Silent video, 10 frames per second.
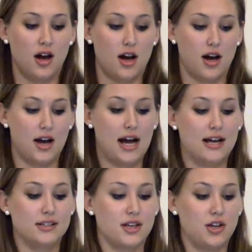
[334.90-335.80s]

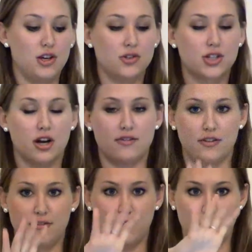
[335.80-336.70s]
has a huge
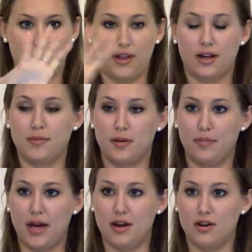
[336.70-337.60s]
cover photo, like a big
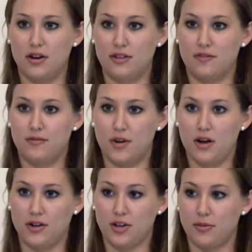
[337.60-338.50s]
banner
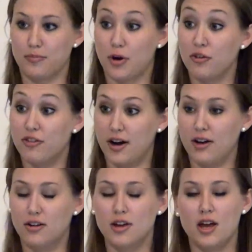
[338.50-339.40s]
on your
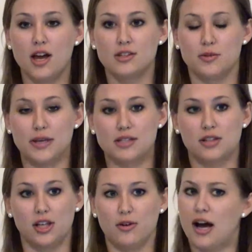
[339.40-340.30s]
profile. So
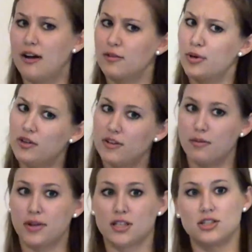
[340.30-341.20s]
basically you have a
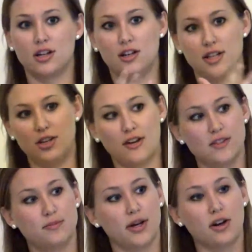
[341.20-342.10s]
profile picture and then you have
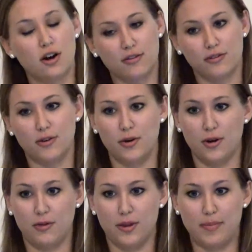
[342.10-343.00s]
this big cover
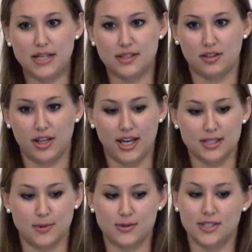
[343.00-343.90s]
photo that basically is
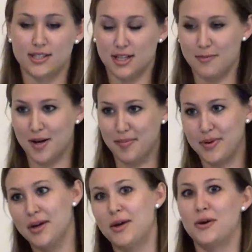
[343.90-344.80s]
supposed to sum up
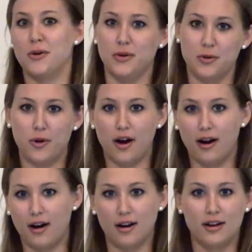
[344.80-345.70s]
who you
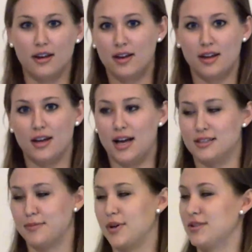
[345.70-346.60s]
are
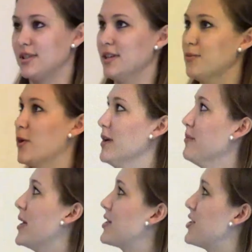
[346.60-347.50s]
as a person in one
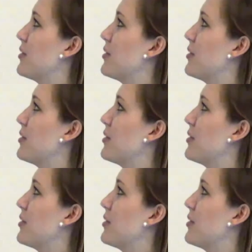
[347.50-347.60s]
picture,